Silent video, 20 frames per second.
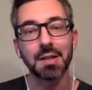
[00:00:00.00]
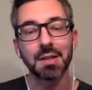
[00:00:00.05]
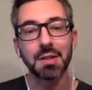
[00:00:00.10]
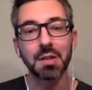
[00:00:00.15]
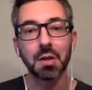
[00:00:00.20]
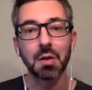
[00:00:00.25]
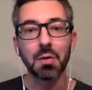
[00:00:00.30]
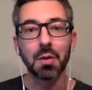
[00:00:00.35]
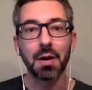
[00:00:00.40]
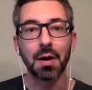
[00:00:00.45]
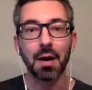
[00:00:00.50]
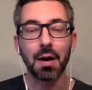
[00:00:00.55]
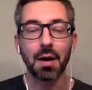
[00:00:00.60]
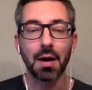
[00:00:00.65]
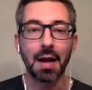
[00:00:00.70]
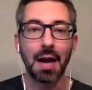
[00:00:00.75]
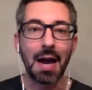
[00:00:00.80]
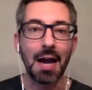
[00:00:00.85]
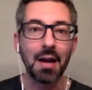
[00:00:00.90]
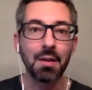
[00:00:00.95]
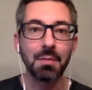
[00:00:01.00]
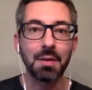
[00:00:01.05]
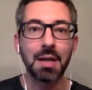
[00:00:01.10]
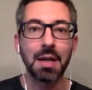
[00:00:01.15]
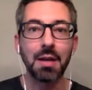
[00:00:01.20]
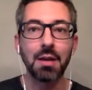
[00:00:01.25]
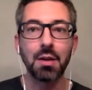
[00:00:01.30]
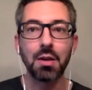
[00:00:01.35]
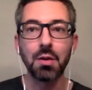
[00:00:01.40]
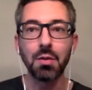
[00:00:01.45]
So Adam,
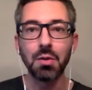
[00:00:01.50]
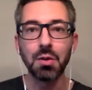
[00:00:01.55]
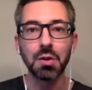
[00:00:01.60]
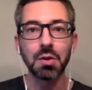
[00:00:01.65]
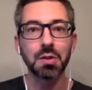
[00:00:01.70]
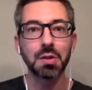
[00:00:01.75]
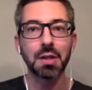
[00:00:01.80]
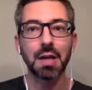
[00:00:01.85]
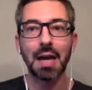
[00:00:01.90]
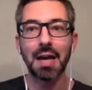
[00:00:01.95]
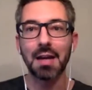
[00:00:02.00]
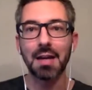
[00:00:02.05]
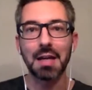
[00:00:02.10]
can you just kind of